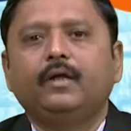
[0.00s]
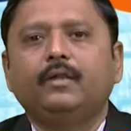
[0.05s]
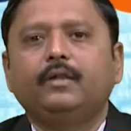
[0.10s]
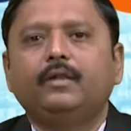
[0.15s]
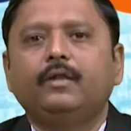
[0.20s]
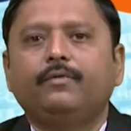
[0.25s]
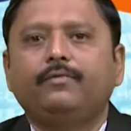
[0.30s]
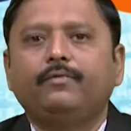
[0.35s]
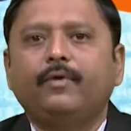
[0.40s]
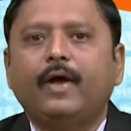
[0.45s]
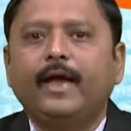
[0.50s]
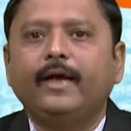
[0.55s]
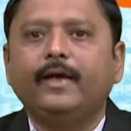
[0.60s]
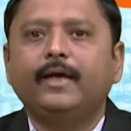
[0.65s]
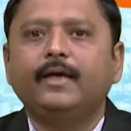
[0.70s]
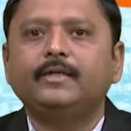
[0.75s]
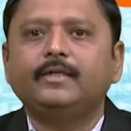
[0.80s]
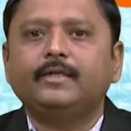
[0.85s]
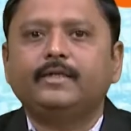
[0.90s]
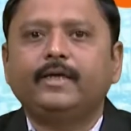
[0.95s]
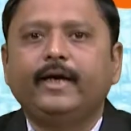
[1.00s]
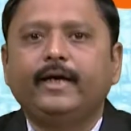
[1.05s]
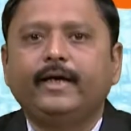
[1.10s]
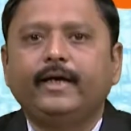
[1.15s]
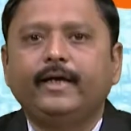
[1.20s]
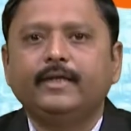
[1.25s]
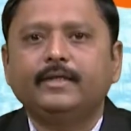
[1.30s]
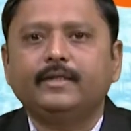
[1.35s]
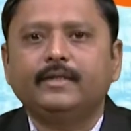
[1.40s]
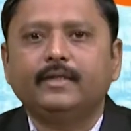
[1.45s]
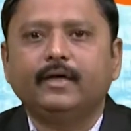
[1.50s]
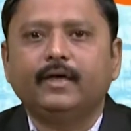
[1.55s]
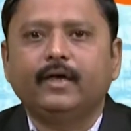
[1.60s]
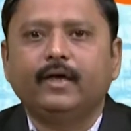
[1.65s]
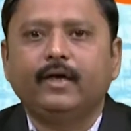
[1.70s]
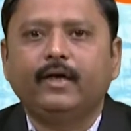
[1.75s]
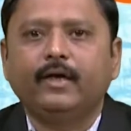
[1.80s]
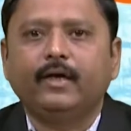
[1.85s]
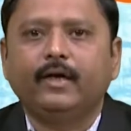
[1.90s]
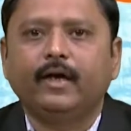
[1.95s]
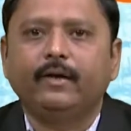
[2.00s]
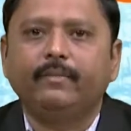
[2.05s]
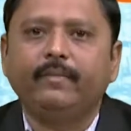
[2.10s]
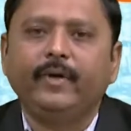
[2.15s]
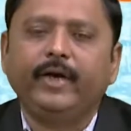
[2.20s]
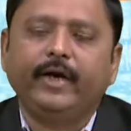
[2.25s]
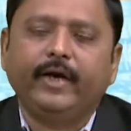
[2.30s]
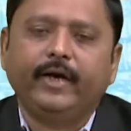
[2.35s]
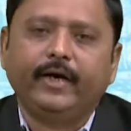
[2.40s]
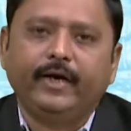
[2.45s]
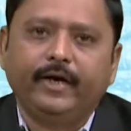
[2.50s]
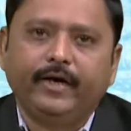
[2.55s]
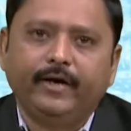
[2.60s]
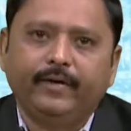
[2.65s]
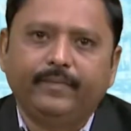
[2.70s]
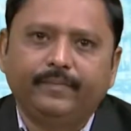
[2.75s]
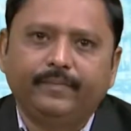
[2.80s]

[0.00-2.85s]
The final state is terminated.